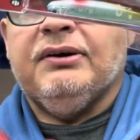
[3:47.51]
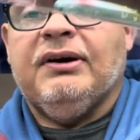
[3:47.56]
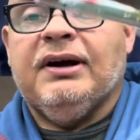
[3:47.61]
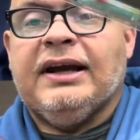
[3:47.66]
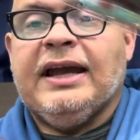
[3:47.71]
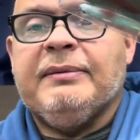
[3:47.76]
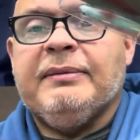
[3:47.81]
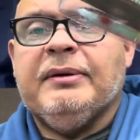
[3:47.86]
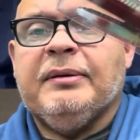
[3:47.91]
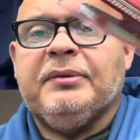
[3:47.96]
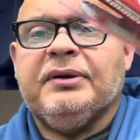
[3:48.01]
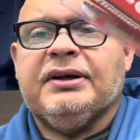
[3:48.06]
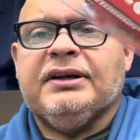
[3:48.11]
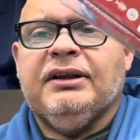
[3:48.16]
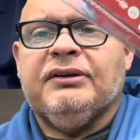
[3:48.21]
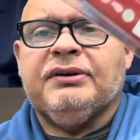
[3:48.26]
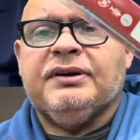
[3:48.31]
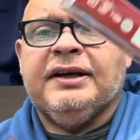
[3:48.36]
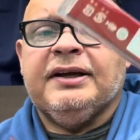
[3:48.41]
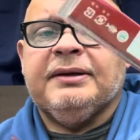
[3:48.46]
I can't remember the
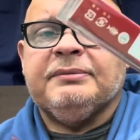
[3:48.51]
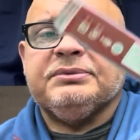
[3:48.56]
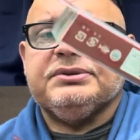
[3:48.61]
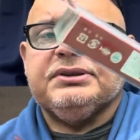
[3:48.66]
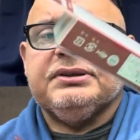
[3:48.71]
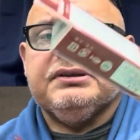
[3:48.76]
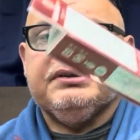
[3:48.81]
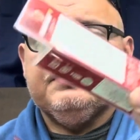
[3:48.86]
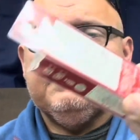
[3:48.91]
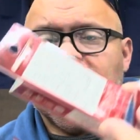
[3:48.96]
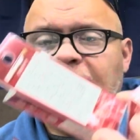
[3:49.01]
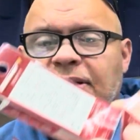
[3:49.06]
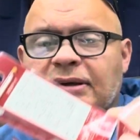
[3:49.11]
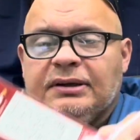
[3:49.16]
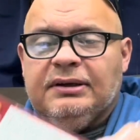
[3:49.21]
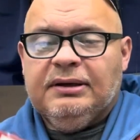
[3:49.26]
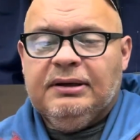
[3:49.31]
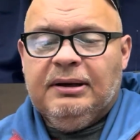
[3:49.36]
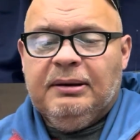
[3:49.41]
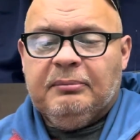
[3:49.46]
color names,
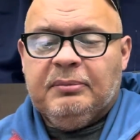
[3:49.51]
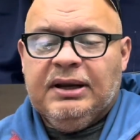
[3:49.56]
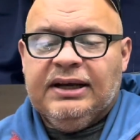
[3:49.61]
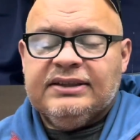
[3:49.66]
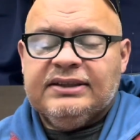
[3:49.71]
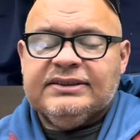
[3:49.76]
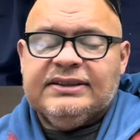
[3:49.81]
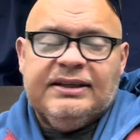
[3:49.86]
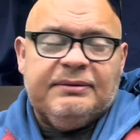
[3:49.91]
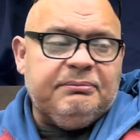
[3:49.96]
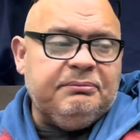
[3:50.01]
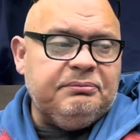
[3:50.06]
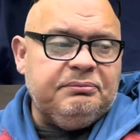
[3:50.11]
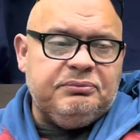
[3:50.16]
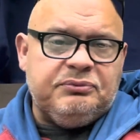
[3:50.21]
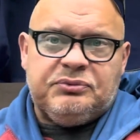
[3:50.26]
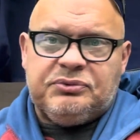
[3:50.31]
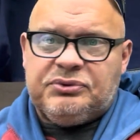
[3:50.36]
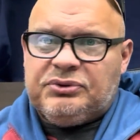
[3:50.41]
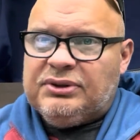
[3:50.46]
but I just get
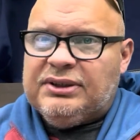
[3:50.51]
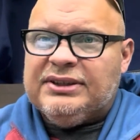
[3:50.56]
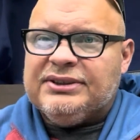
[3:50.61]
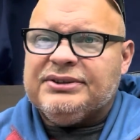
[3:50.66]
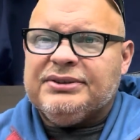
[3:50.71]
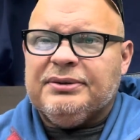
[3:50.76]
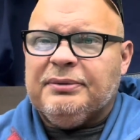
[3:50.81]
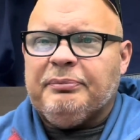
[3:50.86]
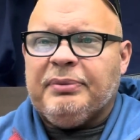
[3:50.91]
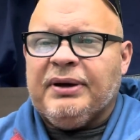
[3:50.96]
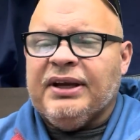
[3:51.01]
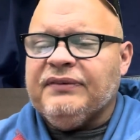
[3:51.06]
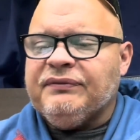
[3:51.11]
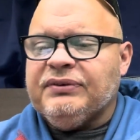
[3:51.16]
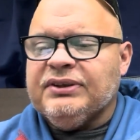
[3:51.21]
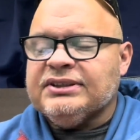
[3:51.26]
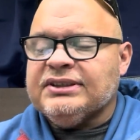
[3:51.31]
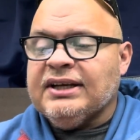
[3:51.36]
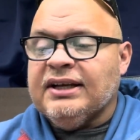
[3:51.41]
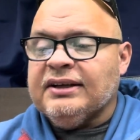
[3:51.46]
traditional bait
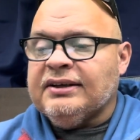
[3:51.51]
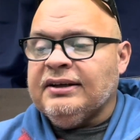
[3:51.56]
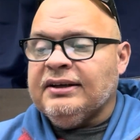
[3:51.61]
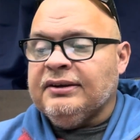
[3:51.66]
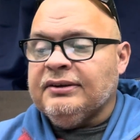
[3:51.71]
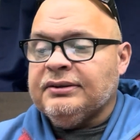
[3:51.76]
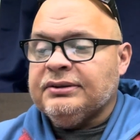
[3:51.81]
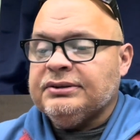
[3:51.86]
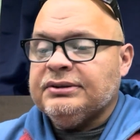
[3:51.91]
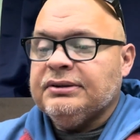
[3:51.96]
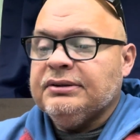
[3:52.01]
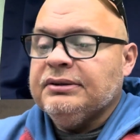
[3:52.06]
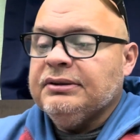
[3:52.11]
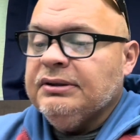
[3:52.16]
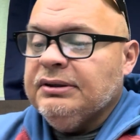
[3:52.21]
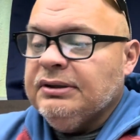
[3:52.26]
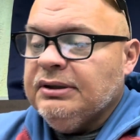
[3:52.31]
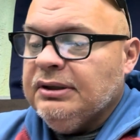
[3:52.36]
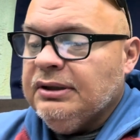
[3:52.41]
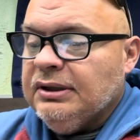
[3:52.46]
fish kind of colors.
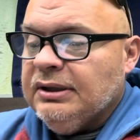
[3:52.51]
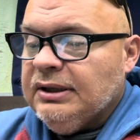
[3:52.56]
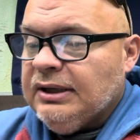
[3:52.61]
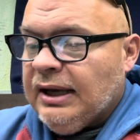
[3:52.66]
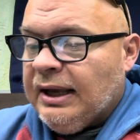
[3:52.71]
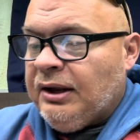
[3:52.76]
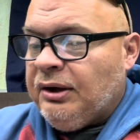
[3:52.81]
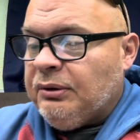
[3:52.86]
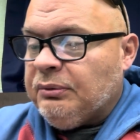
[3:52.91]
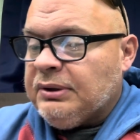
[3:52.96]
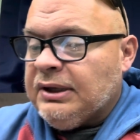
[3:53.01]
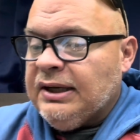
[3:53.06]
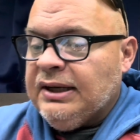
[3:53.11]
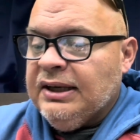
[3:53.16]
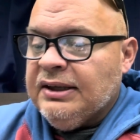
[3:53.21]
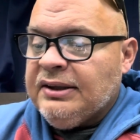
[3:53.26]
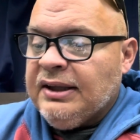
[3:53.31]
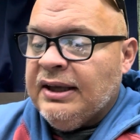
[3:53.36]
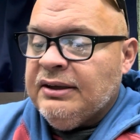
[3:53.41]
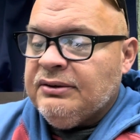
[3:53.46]
I don't get
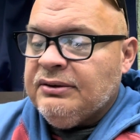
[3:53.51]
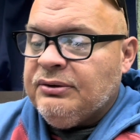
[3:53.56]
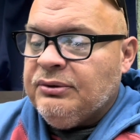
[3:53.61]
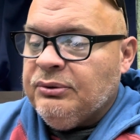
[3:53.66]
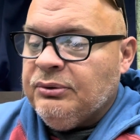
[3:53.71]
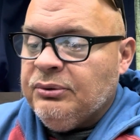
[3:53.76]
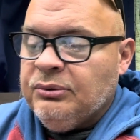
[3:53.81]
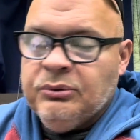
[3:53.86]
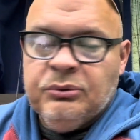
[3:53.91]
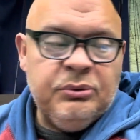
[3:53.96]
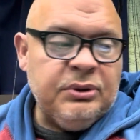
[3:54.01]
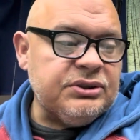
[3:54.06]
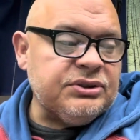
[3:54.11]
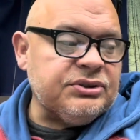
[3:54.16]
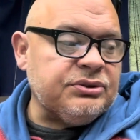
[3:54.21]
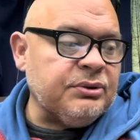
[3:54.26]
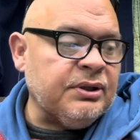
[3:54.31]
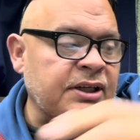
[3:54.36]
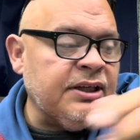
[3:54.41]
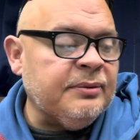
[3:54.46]
anything too
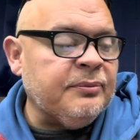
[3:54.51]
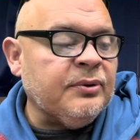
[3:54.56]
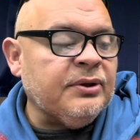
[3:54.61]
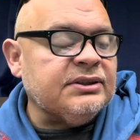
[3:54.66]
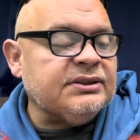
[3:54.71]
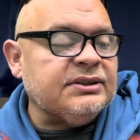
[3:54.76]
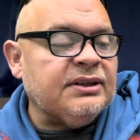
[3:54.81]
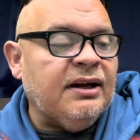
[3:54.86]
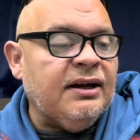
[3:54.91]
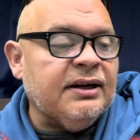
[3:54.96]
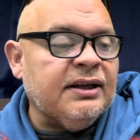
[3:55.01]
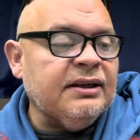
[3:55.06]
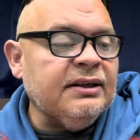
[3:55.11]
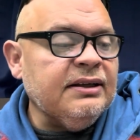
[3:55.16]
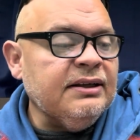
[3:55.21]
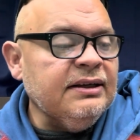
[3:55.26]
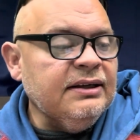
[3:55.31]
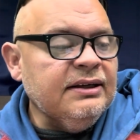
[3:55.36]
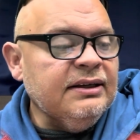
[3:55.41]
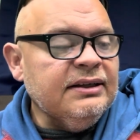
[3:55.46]
extreme or exotic.
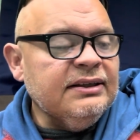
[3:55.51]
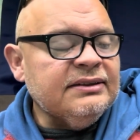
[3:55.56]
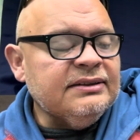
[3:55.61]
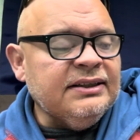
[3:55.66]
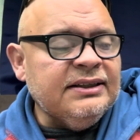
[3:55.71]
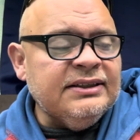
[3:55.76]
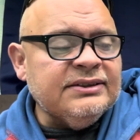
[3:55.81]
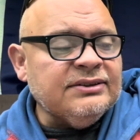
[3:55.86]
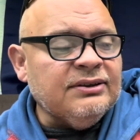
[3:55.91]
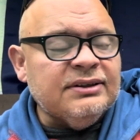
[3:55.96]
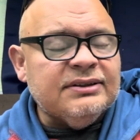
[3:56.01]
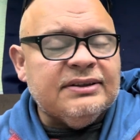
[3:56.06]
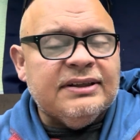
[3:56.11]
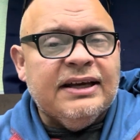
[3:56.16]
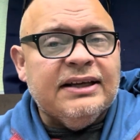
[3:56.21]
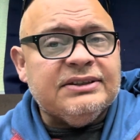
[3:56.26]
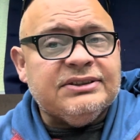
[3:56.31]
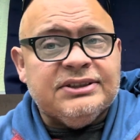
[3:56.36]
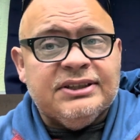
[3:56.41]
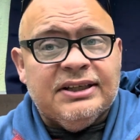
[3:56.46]
These aren't
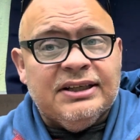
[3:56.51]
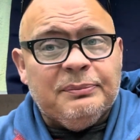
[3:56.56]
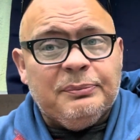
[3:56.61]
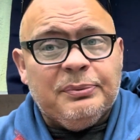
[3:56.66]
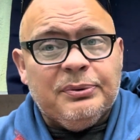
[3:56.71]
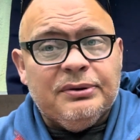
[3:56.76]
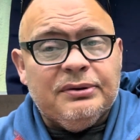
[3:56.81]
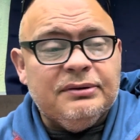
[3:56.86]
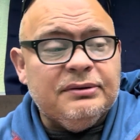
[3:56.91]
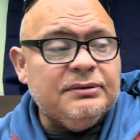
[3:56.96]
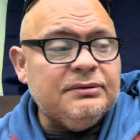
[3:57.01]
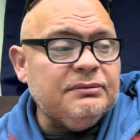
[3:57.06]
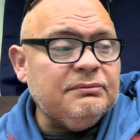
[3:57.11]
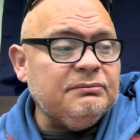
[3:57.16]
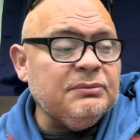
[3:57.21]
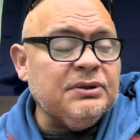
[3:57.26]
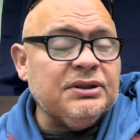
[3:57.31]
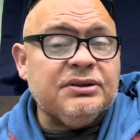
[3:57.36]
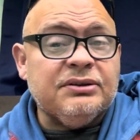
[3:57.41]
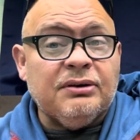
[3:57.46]
that cheap,
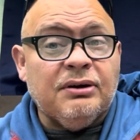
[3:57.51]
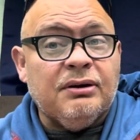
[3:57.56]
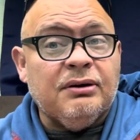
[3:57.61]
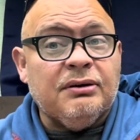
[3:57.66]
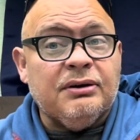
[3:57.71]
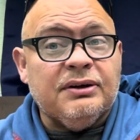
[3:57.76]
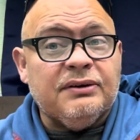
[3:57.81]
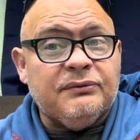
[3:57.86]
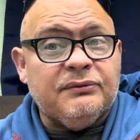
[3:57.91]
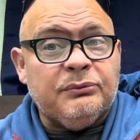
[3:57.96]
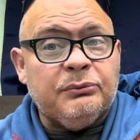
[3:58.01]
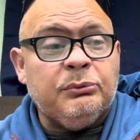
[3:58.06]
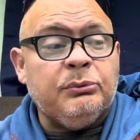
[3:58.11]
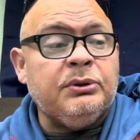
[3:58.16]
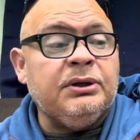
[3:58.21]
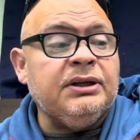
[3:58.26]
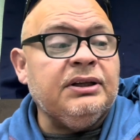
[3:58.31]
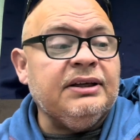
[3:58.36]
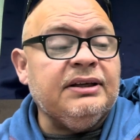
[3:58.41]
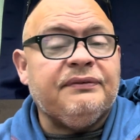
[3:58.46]
but they're
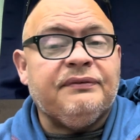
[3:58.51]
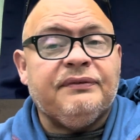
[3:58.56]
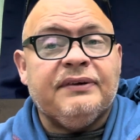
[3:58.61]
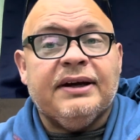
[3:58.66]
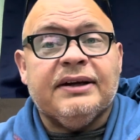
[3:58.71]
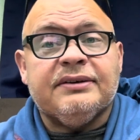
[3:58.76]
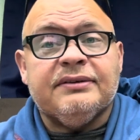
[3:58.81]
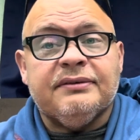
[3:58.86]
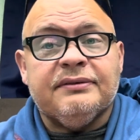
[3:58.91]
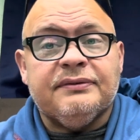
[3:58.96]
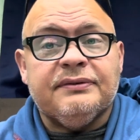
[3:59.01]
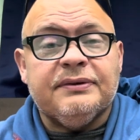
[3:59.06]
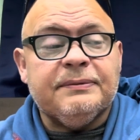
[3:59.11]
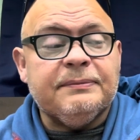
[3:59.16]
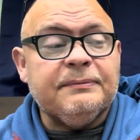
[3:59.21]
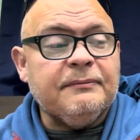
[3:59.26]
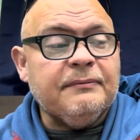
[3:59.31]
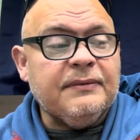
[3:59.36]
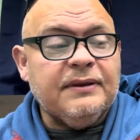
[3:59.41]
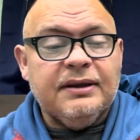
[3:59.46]
really effective.
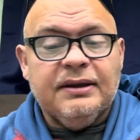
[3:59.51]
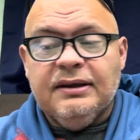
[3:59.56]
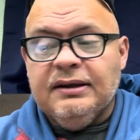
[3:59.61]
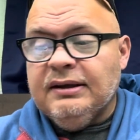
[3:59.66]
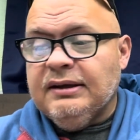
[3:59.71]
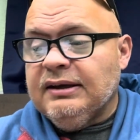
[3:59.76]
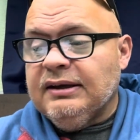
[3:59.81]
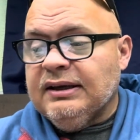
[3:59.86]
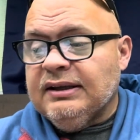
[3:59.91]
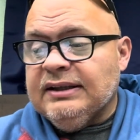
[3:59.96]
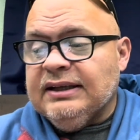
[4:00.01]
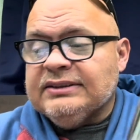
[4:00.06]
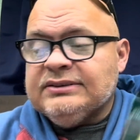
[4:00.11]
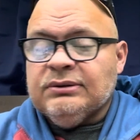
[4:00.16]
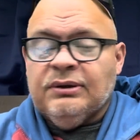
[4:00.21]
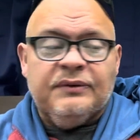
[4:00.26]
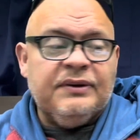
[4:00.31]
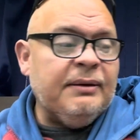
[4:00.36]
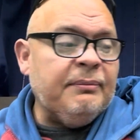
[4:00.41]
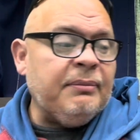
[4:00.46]
And that's the
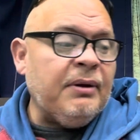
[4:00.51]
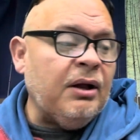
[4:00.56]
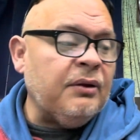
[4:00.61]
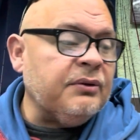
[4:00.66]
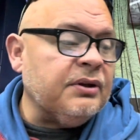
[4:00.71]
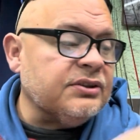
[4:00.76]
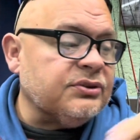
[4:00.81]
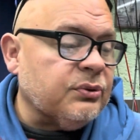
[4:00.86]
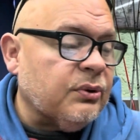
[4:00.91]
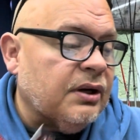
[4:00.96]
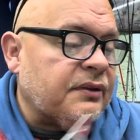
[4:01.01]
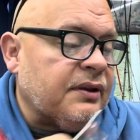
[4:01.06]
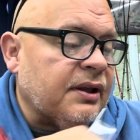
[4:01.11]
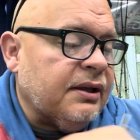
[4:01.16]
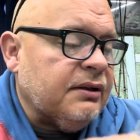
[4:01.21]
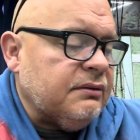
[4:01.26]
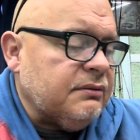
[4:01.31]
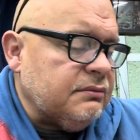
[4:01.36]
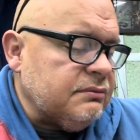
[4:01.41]
only thing I bought in this order, I think.